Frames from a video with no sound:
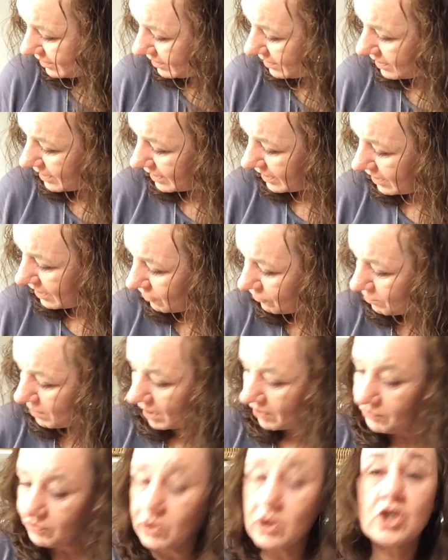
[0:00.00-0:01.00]
I have
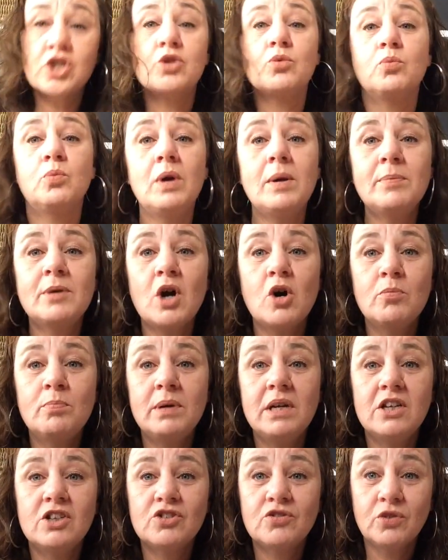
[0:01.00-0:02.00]
my first whip go
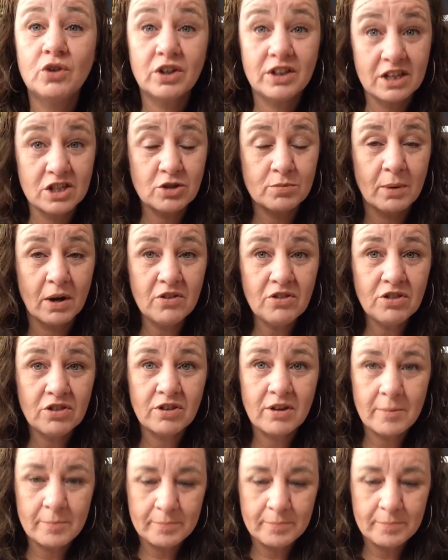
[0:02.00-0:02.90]
piece for this month.